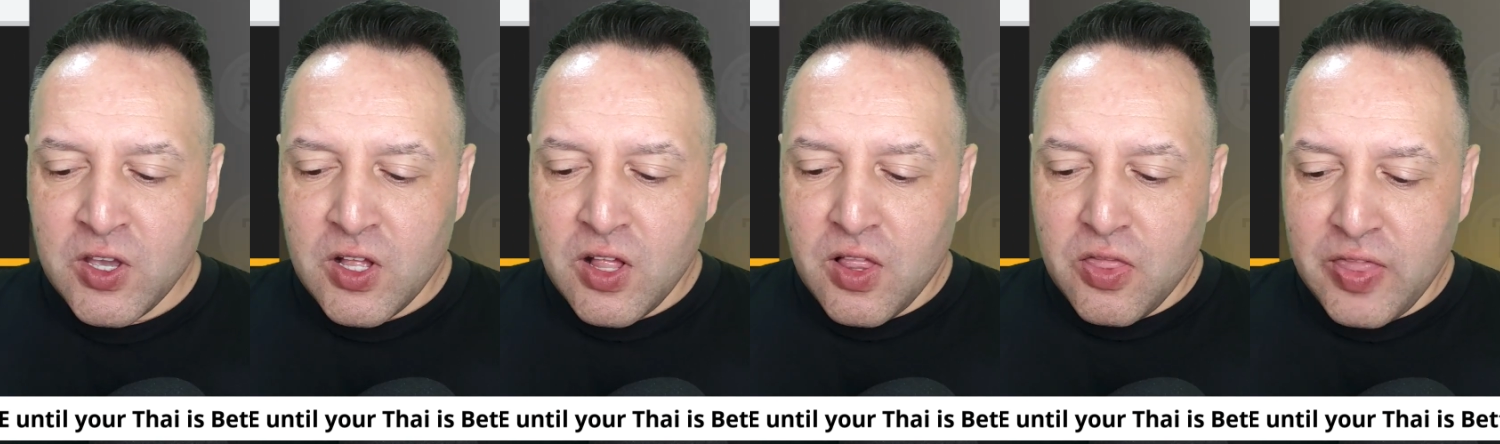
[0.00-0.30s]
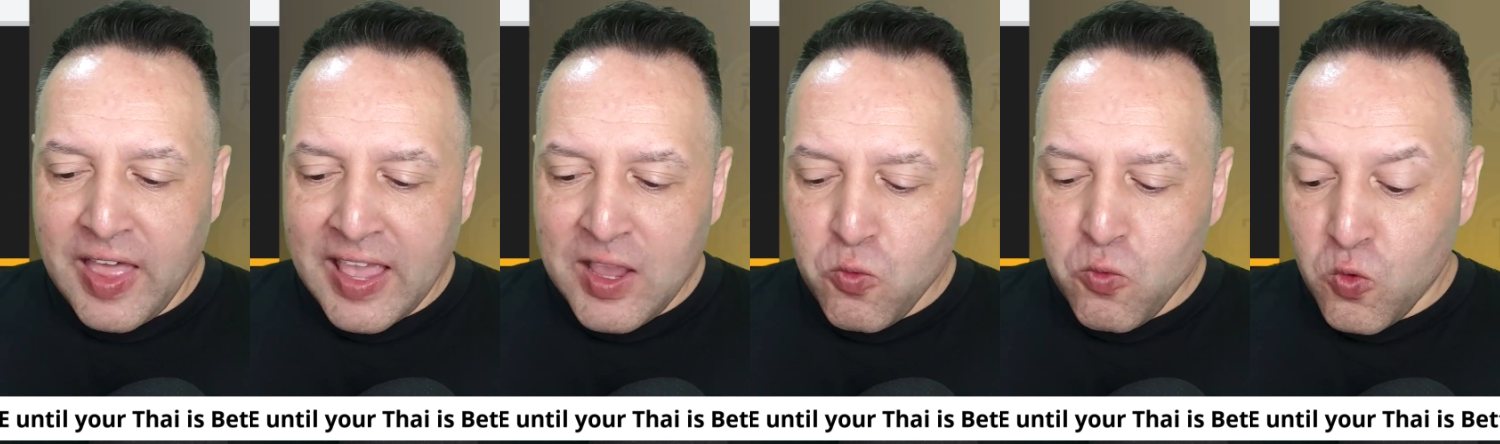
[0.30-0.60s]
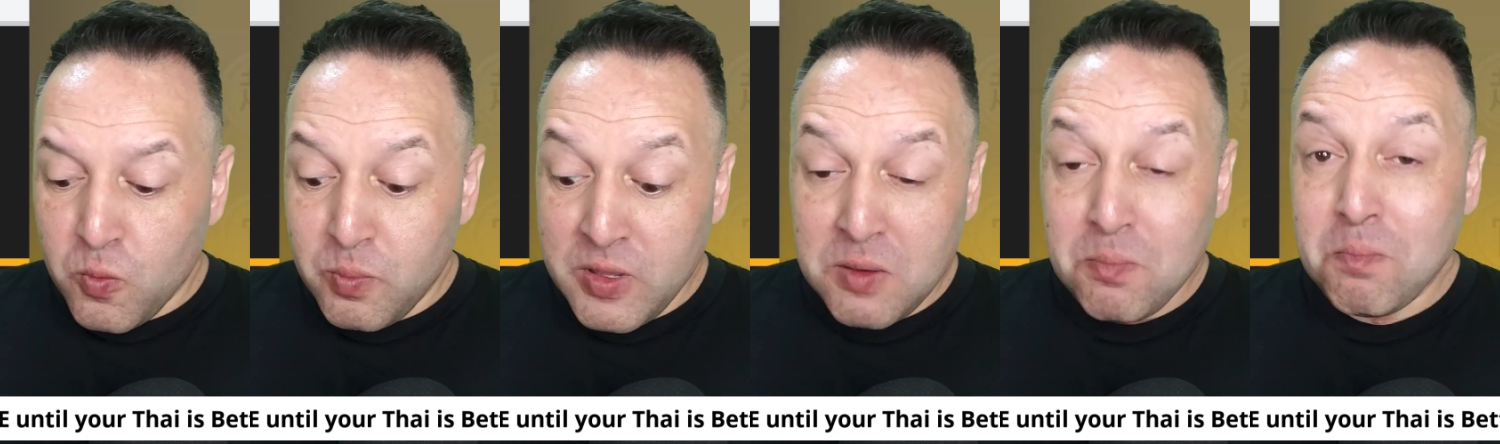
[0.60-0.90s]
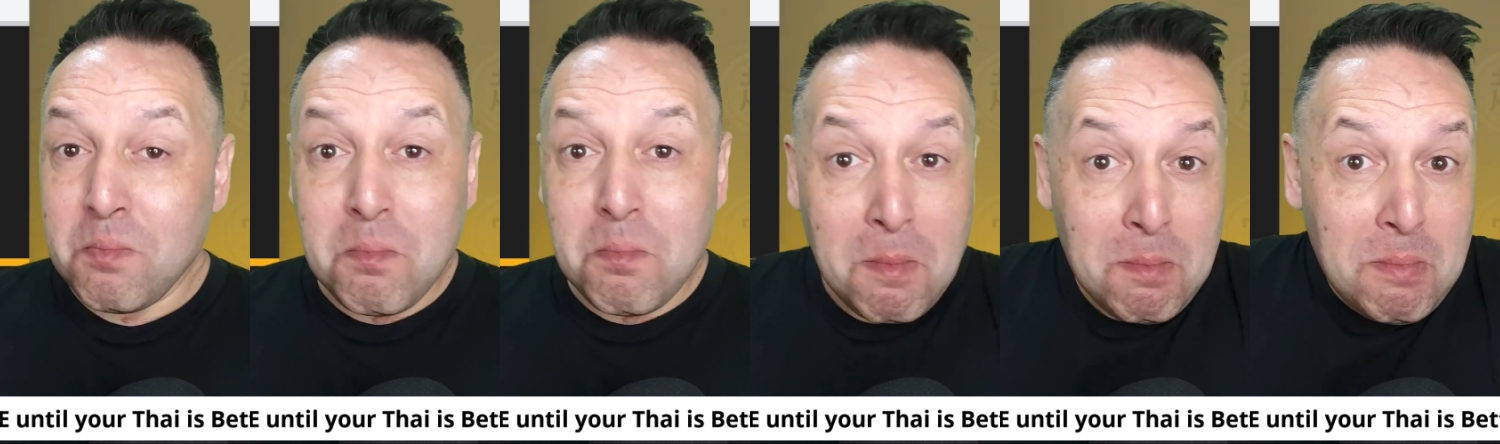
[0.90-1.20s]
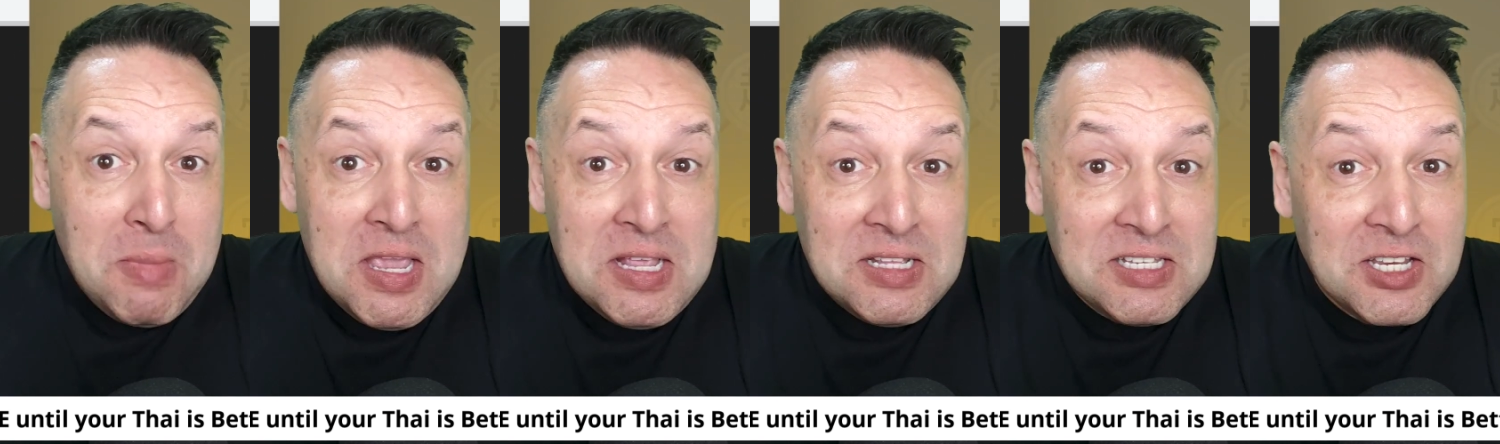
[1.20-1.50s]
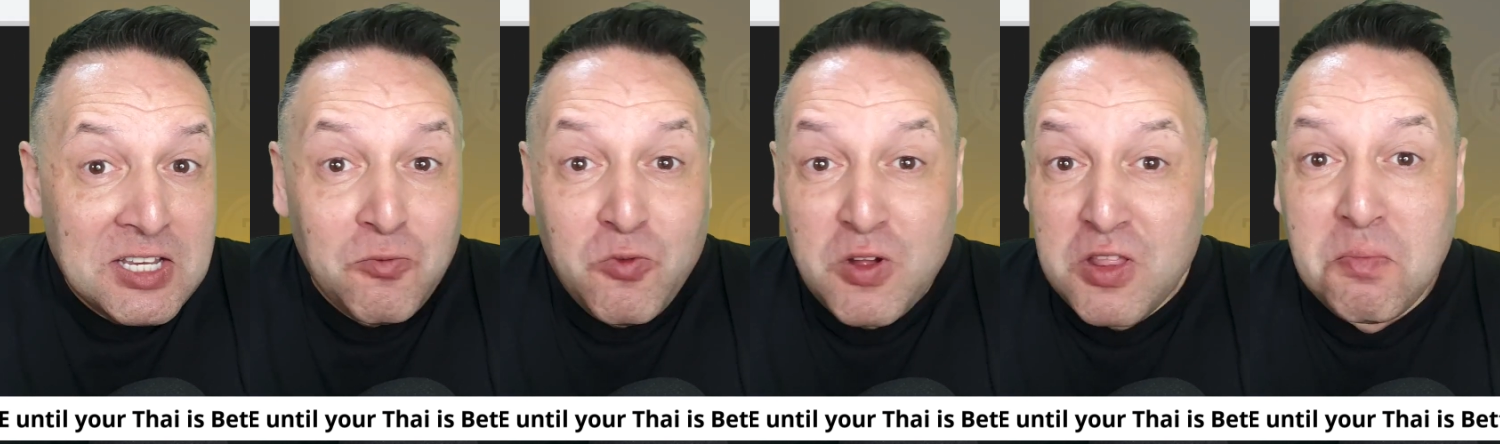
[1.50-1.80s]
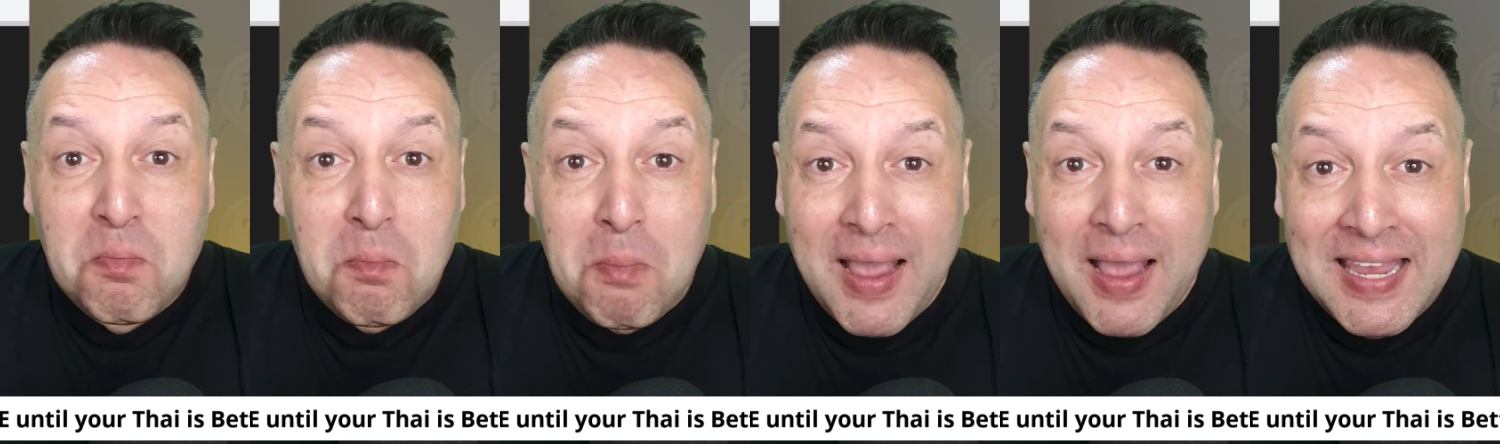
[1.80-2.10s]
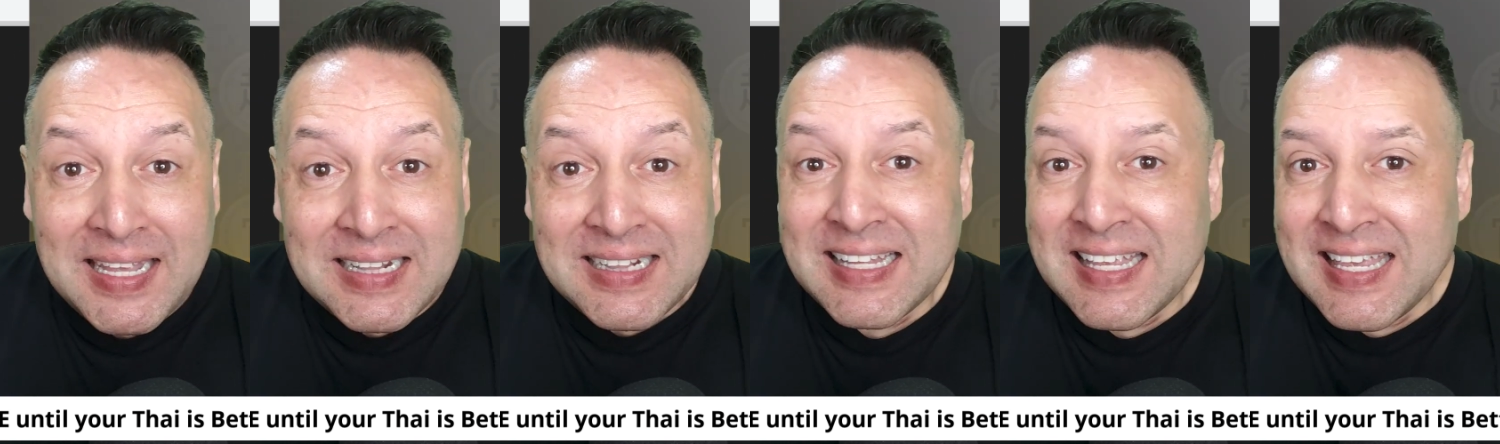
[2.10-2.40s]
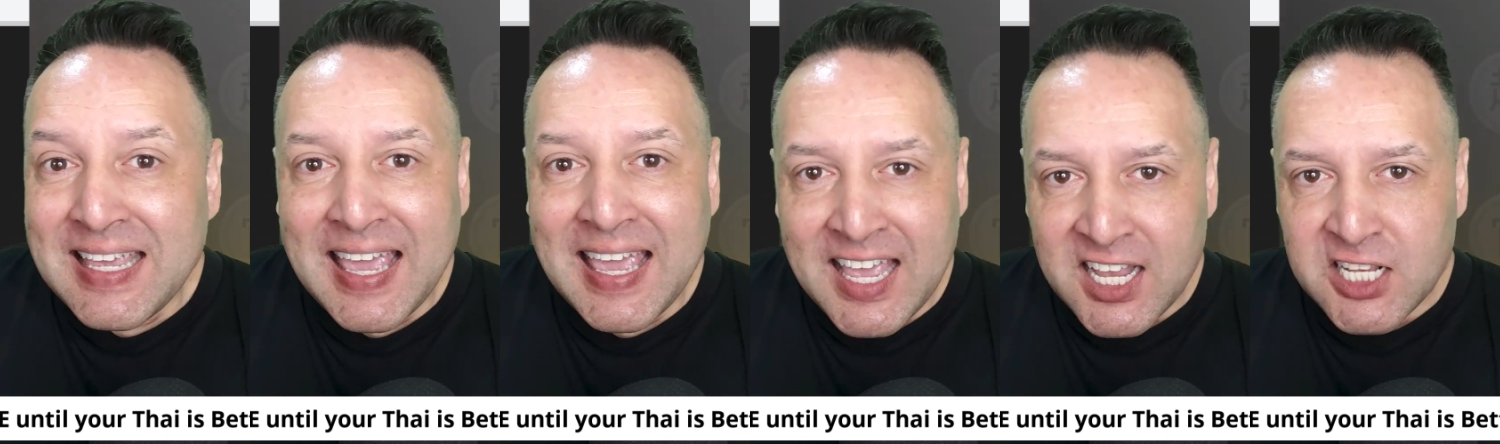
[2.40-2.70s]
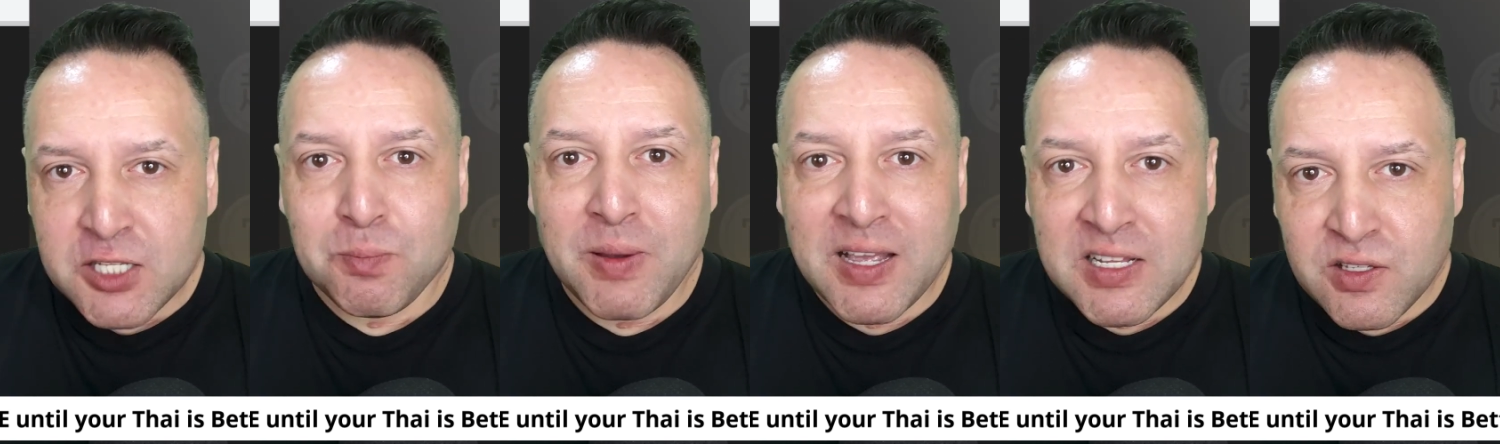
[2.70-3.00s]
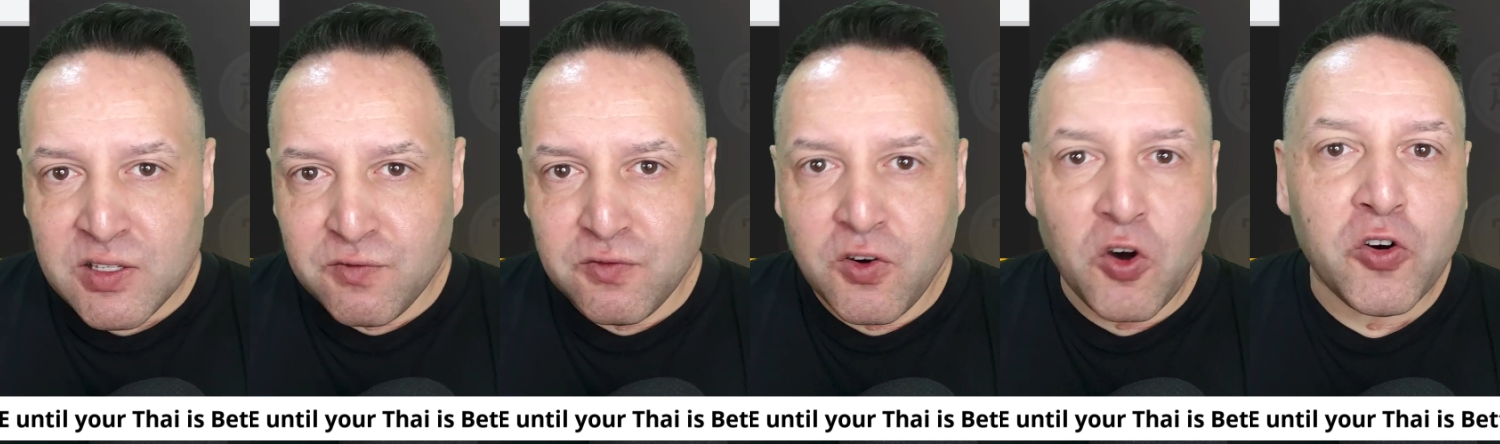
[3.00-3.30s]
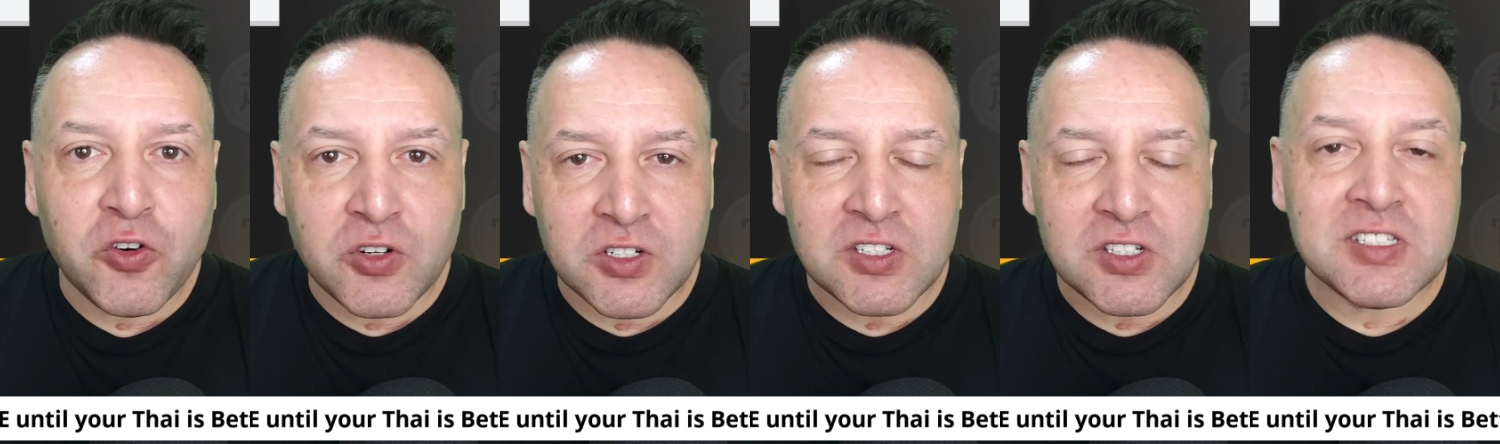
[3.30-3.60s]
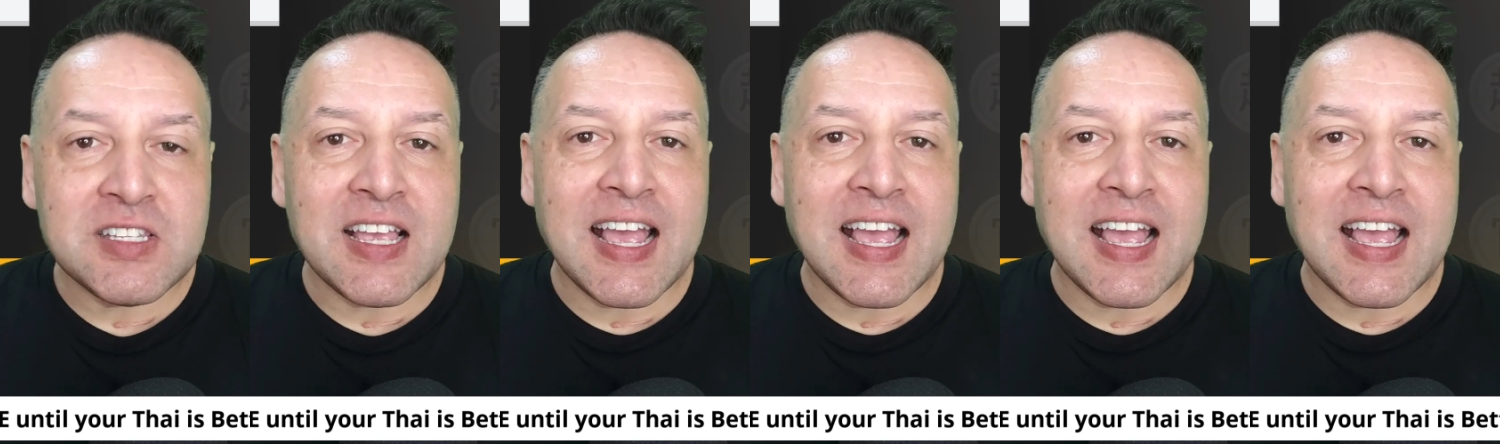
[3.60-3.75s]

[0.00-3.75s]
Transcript: they will be meeting with mainly expats, foreigners,